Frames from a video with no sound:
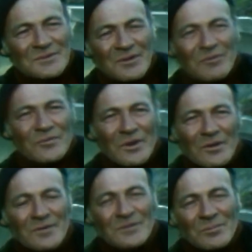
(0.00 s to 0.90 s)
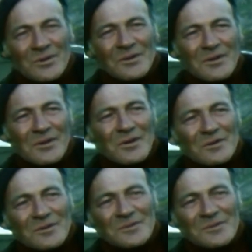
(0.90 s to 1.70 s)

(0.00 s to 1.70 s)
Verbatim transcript: Never failed completely yet.